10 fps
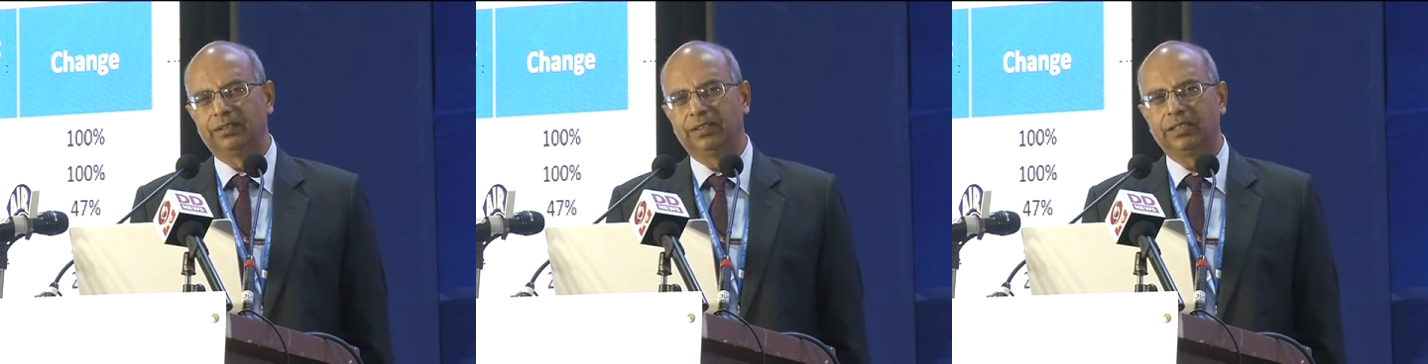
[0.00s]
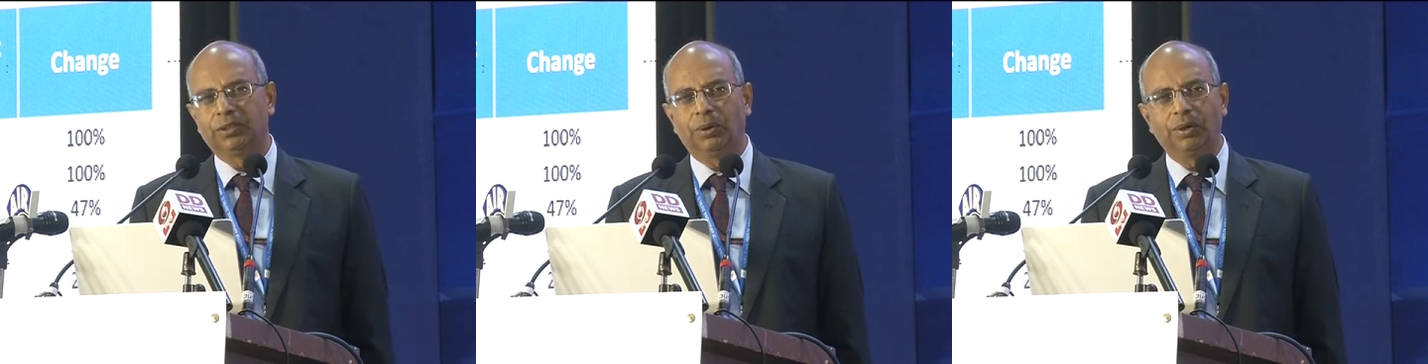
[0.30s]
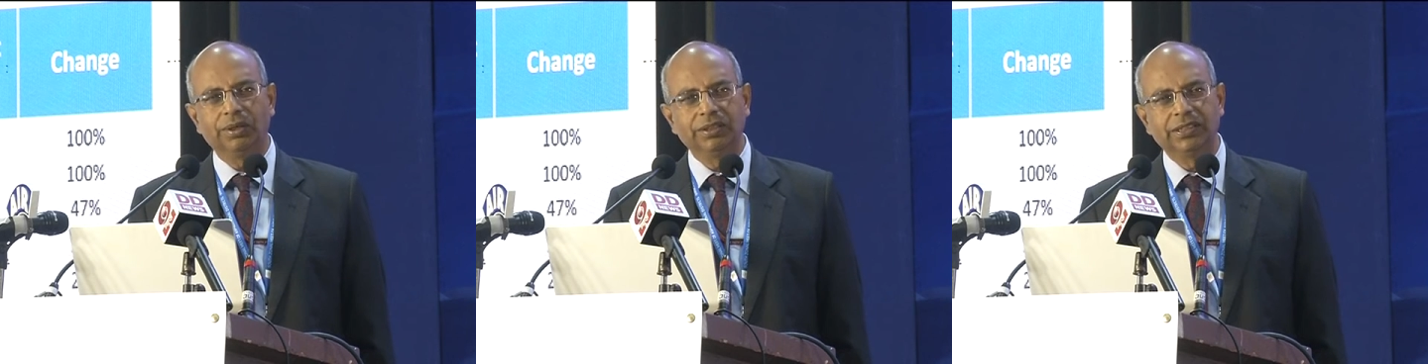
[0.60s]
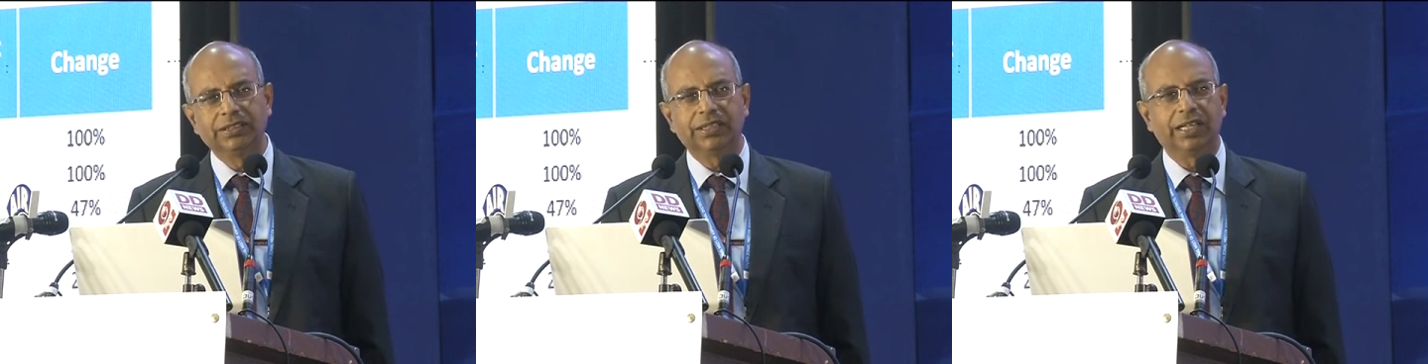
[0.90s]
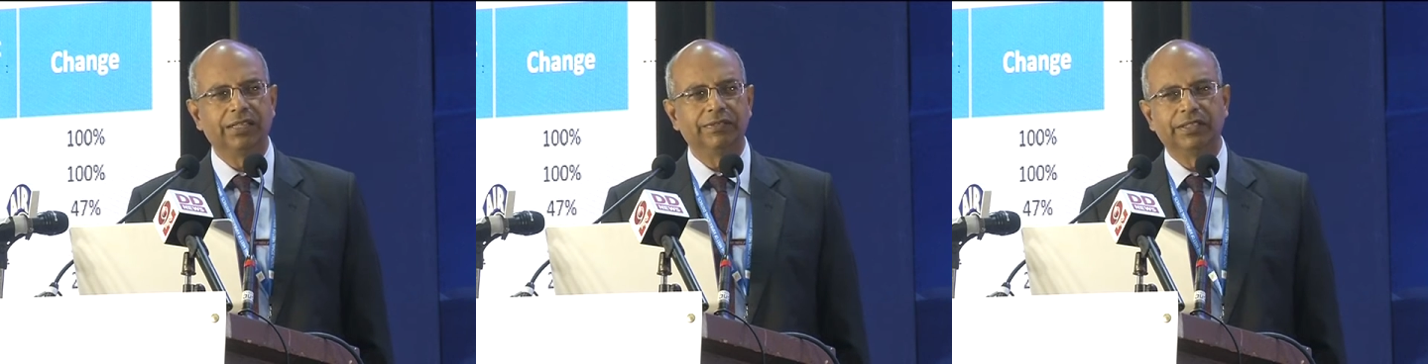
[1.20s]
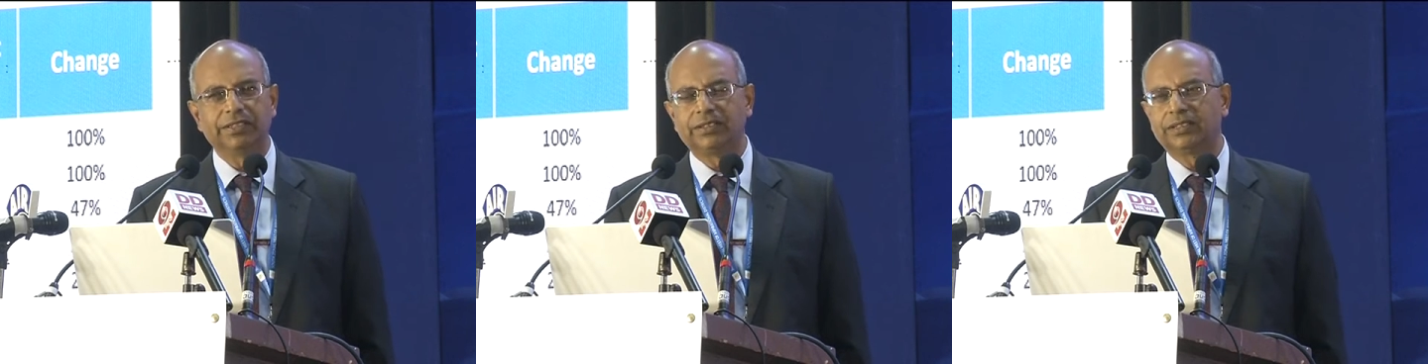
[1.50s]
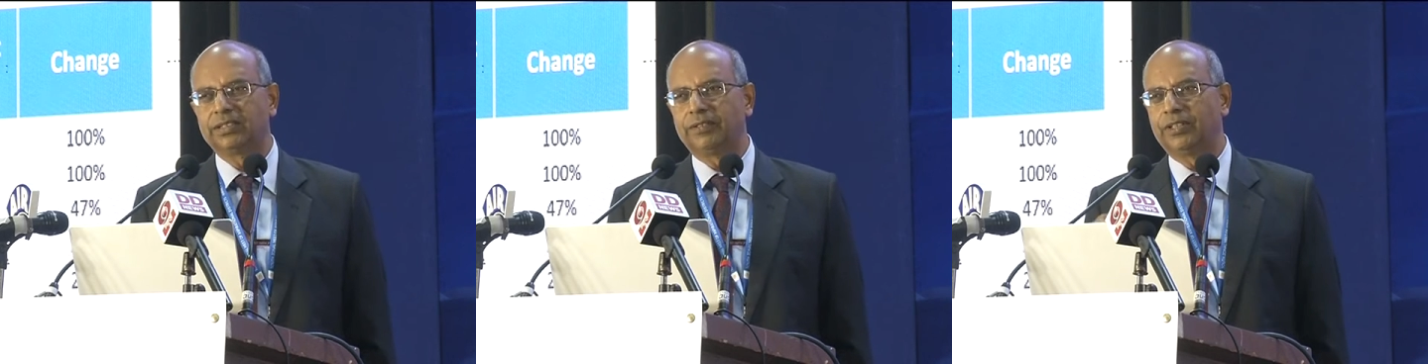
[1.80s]
that all these 11
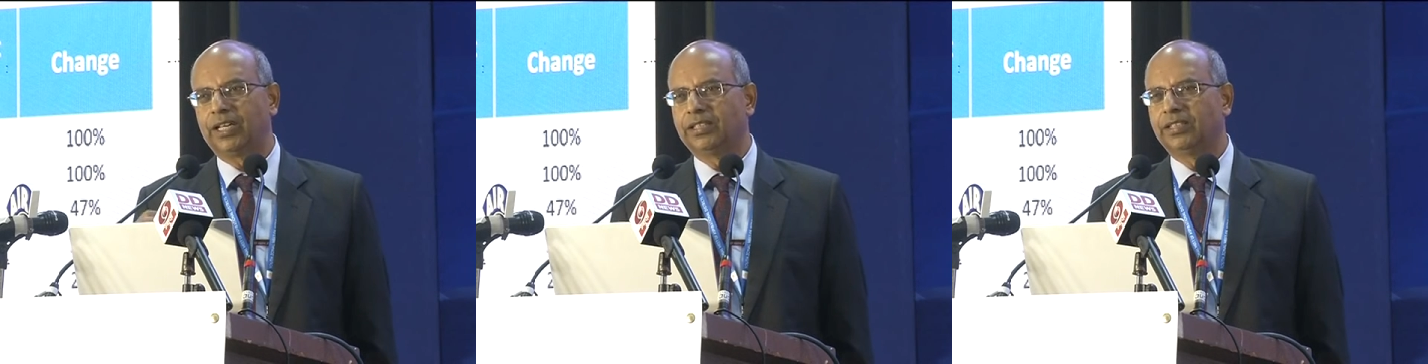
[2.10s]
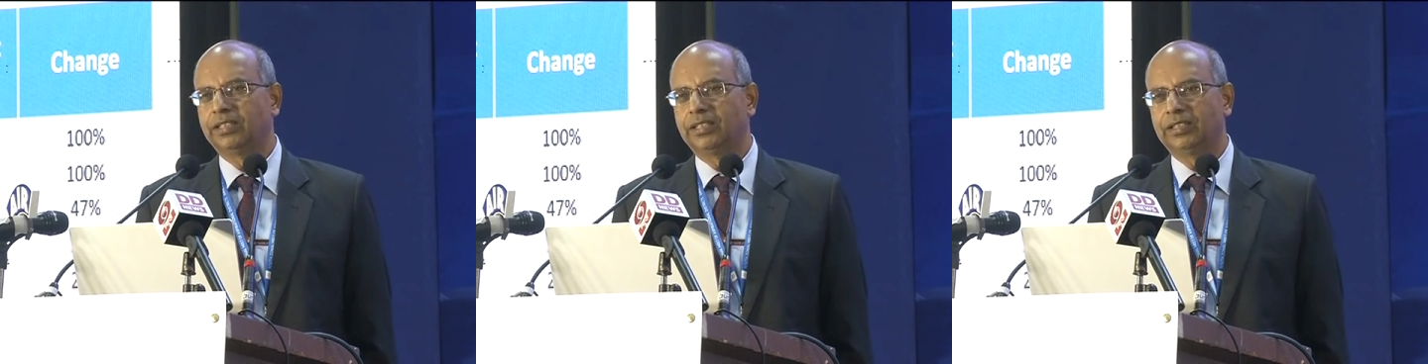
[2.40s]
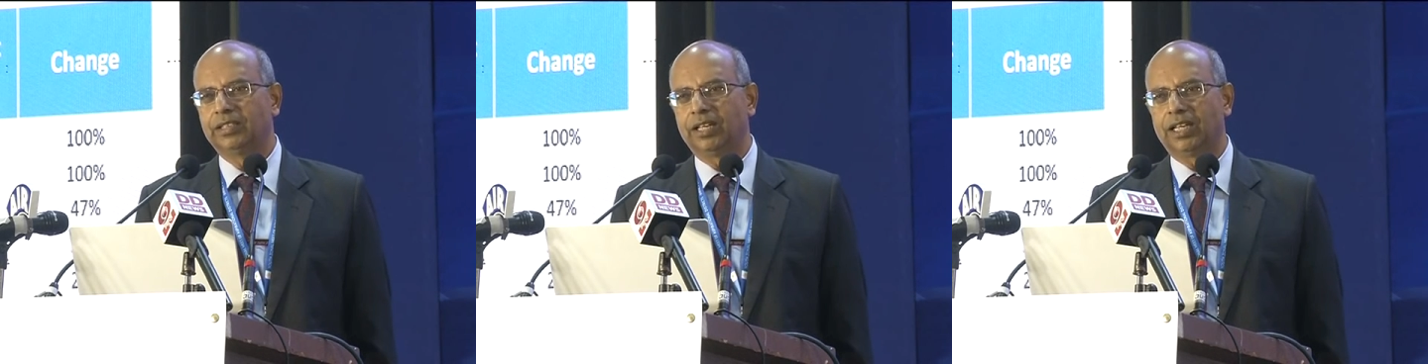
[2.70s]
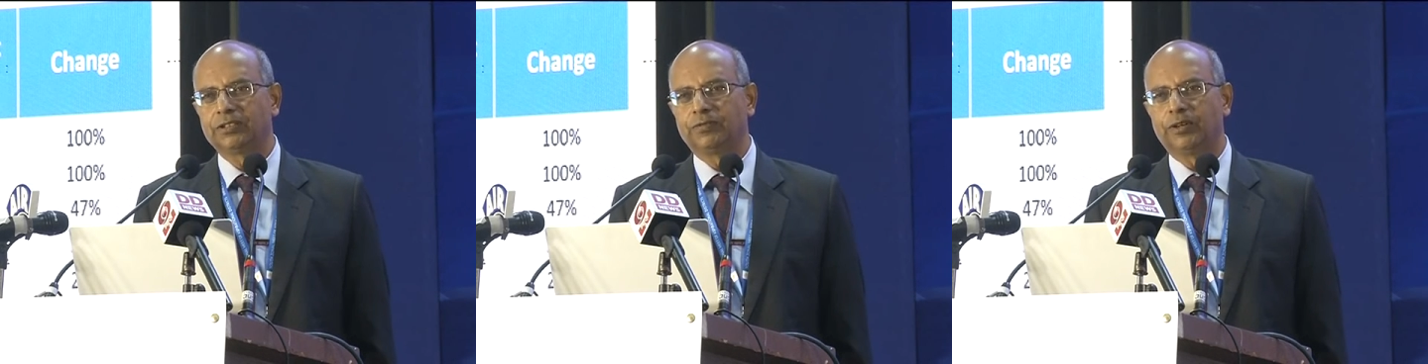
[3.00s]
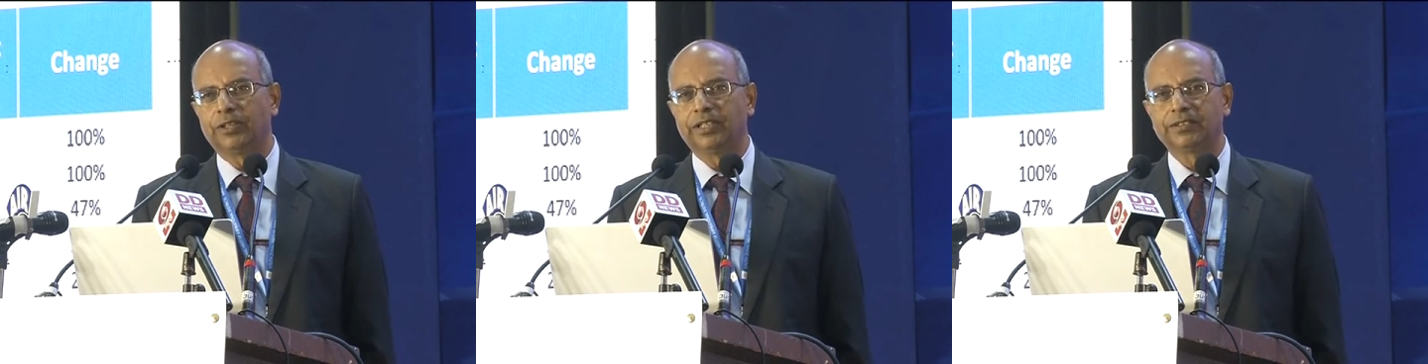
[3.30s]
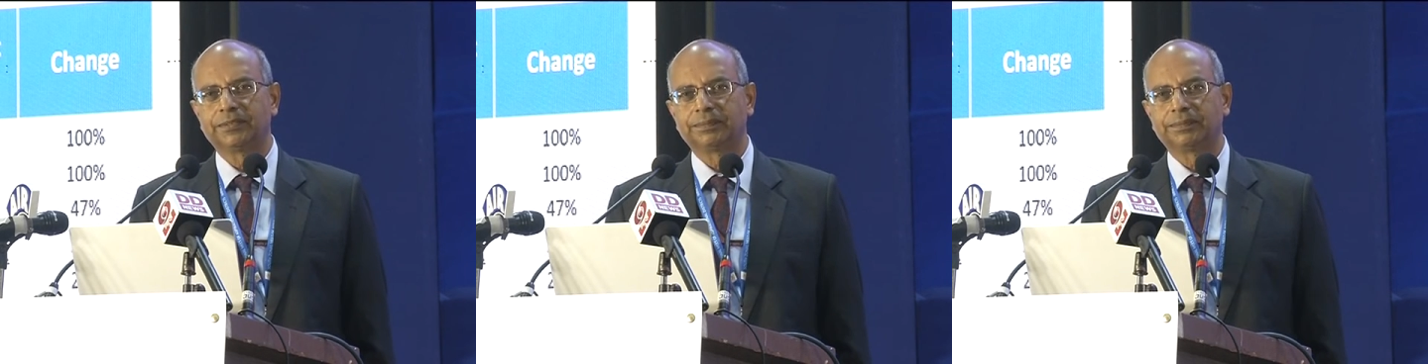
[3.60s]
districts have done in the last 4 years.